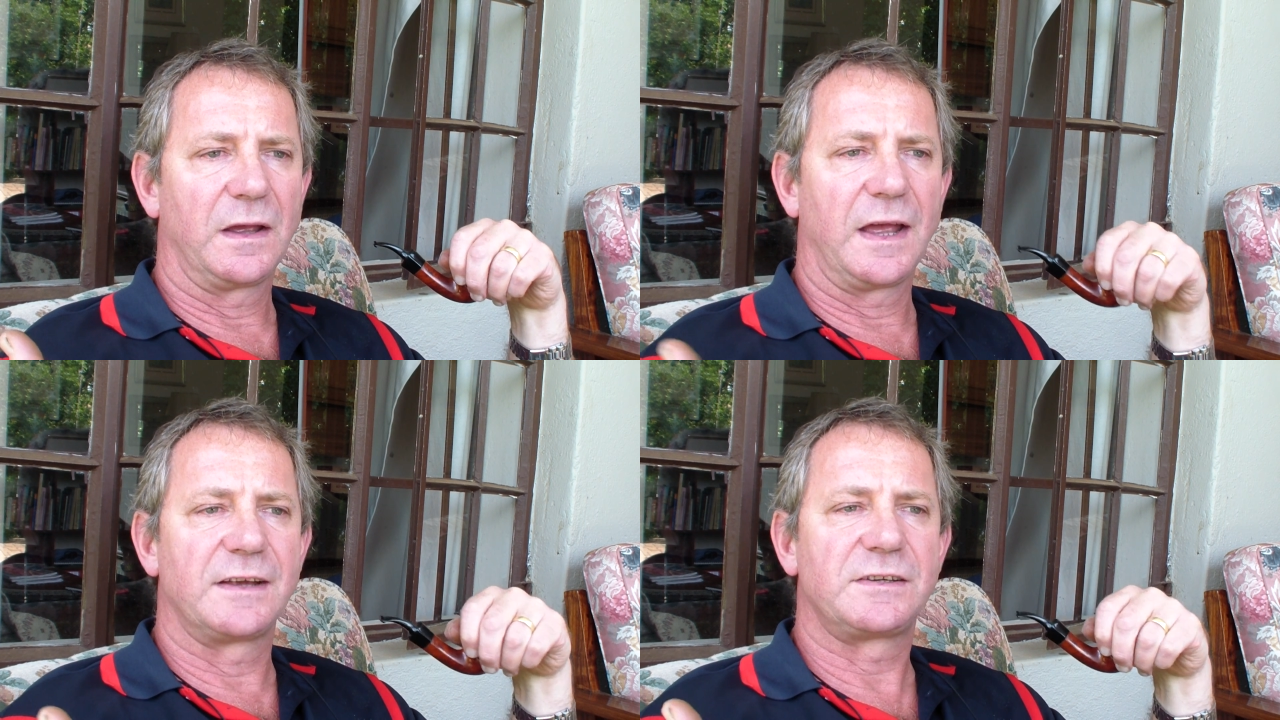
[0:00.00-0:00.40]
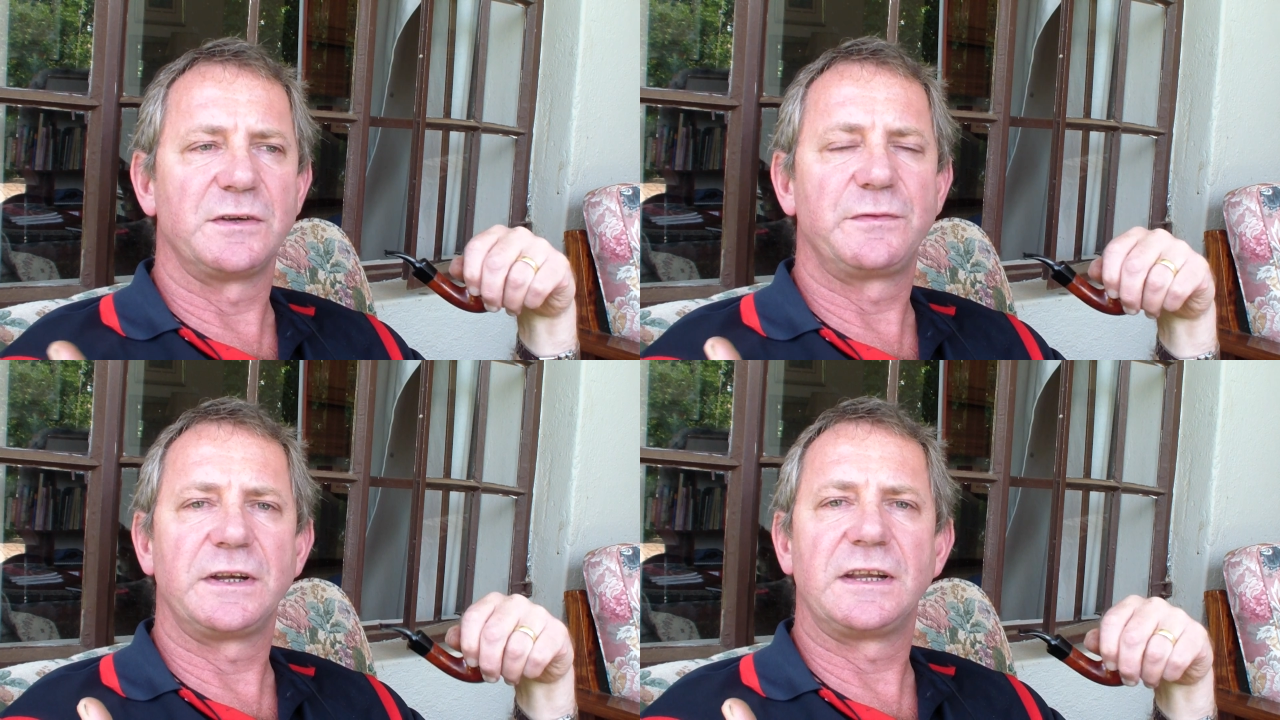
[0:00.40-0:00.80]
as
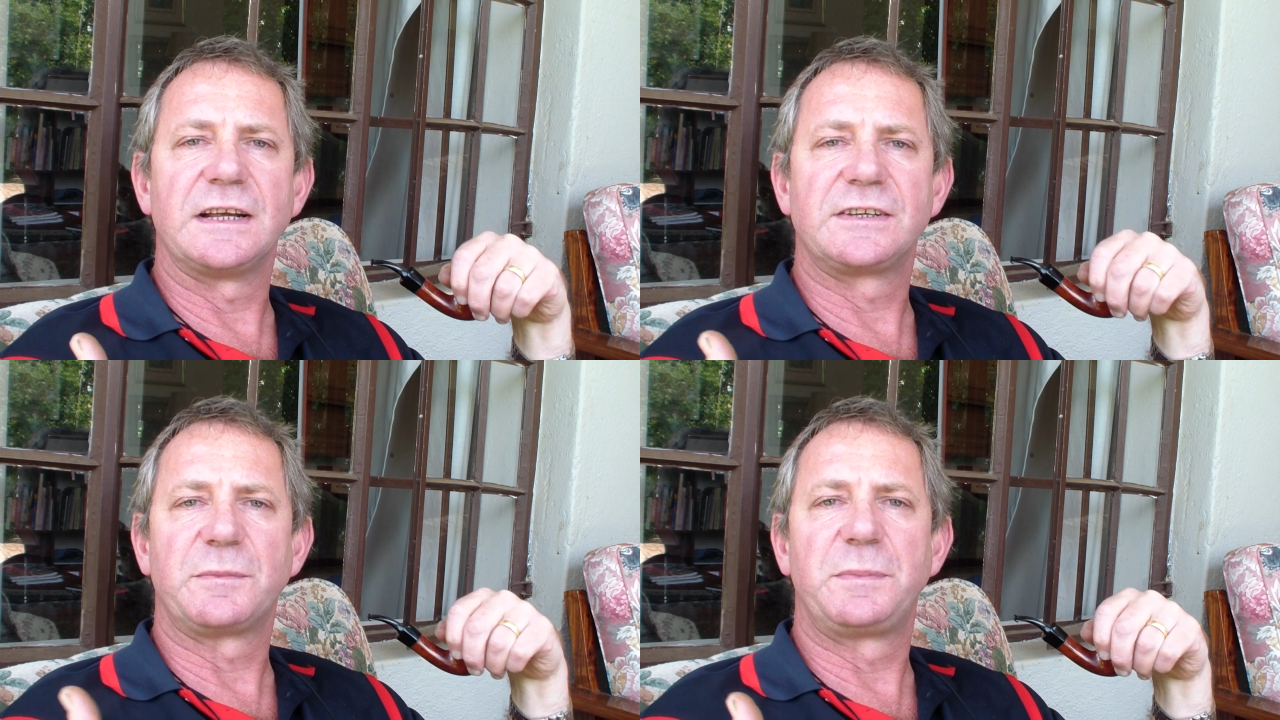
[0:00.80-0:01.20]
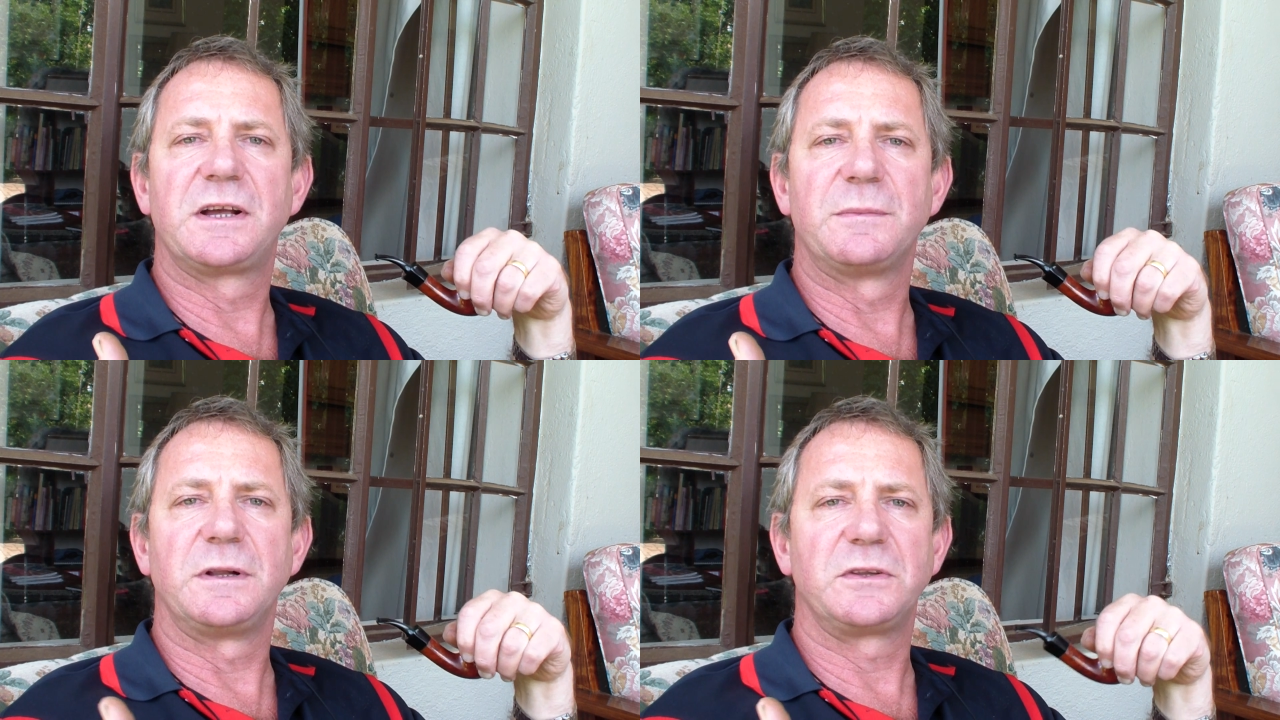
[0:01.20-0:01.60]
if it is
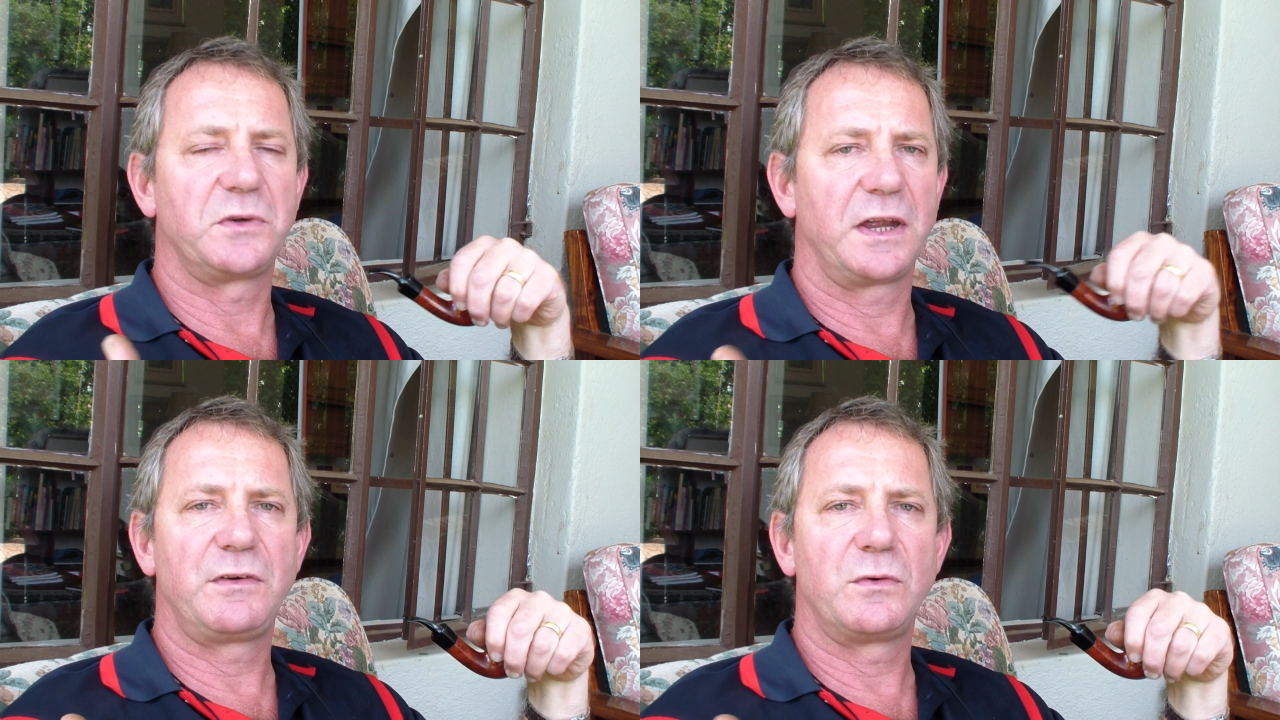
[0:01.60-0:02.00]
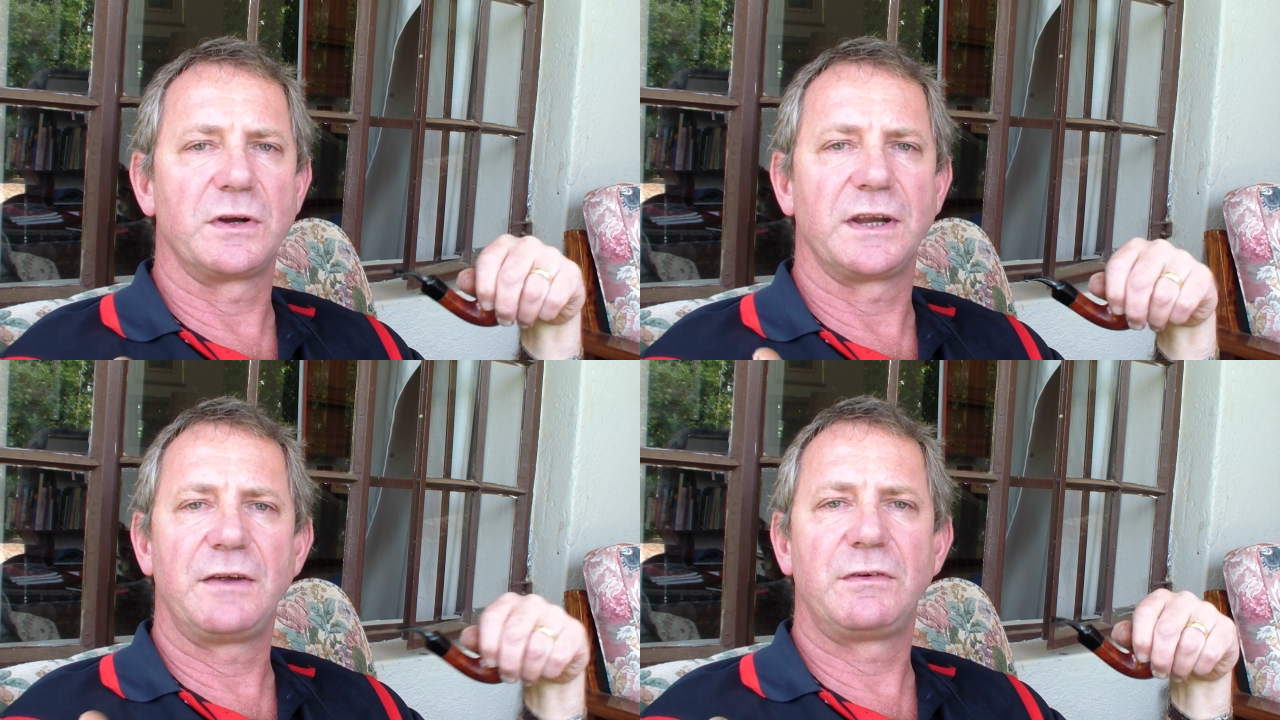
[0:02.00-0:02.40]
applicable to
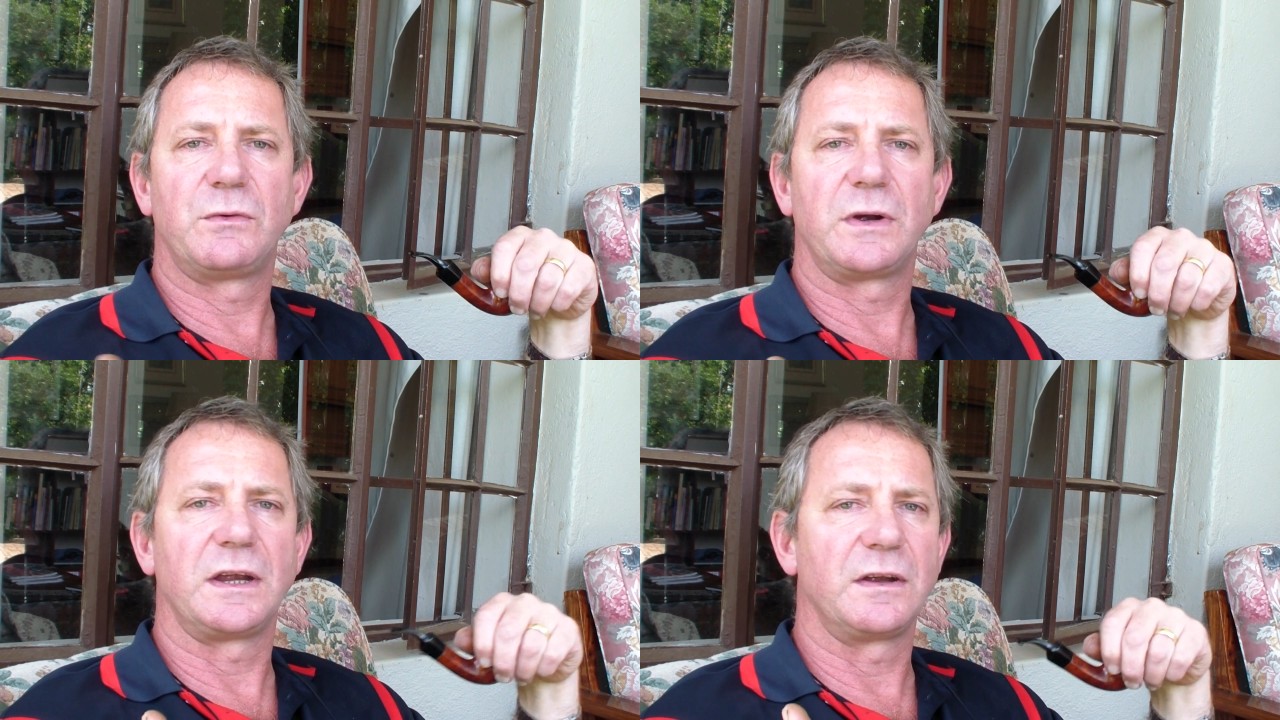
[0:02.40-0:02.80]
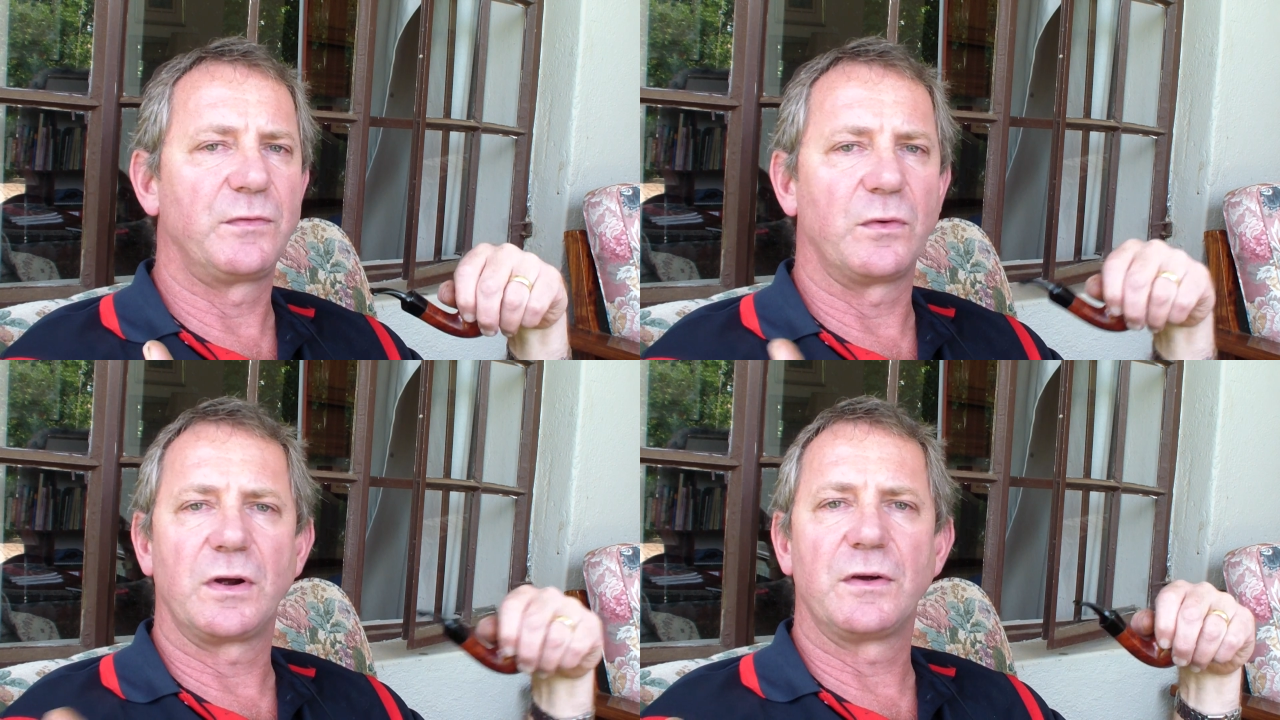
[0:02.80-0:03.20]
everyone, everywhere,
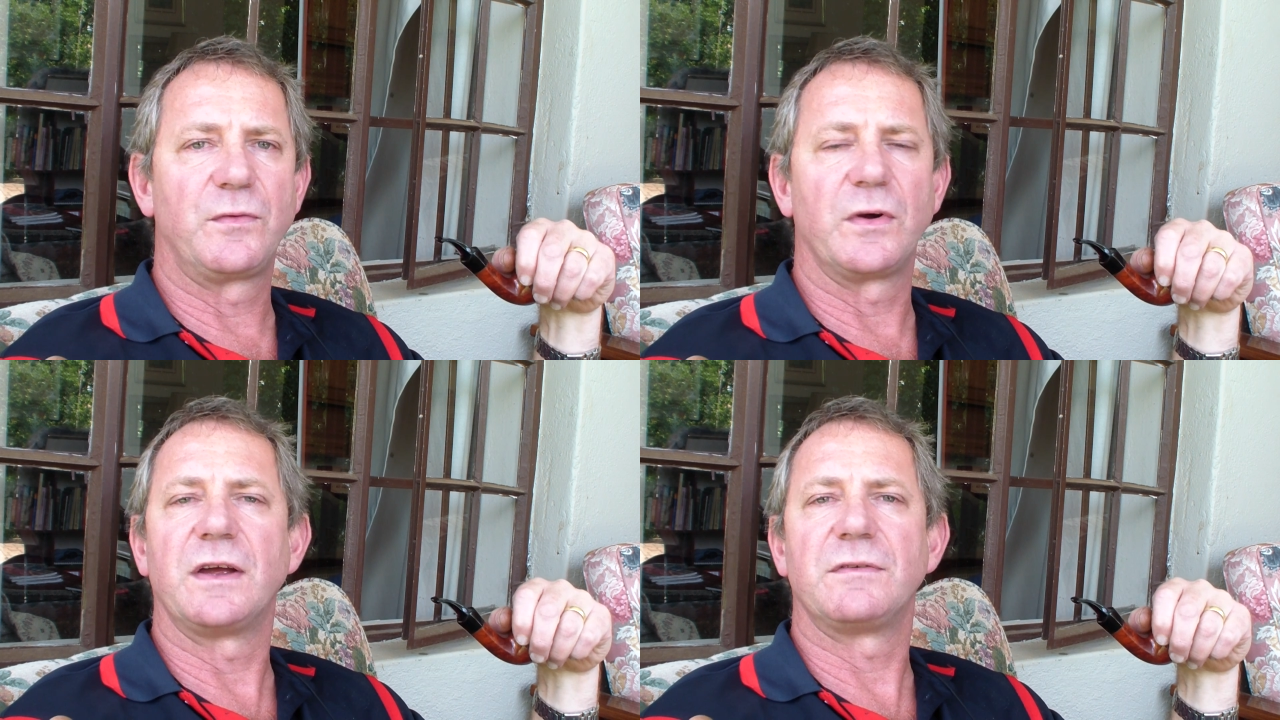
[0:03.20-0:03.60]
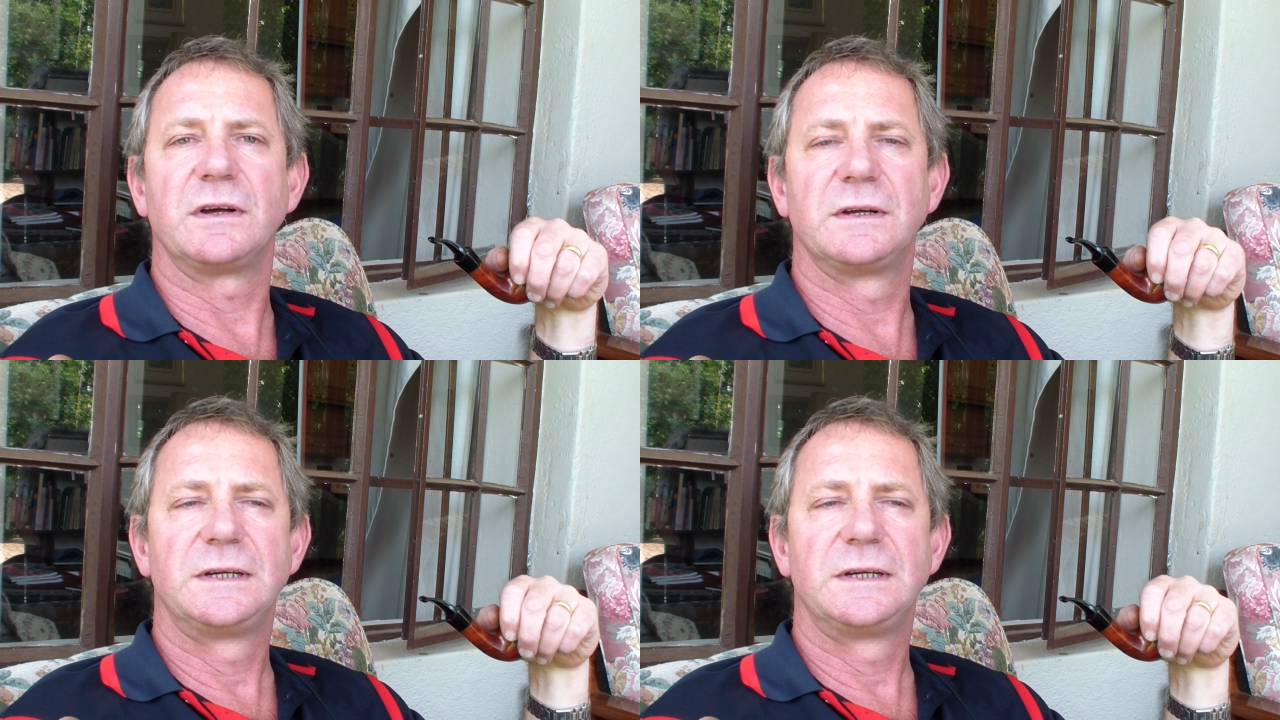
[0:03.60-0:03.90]
forever.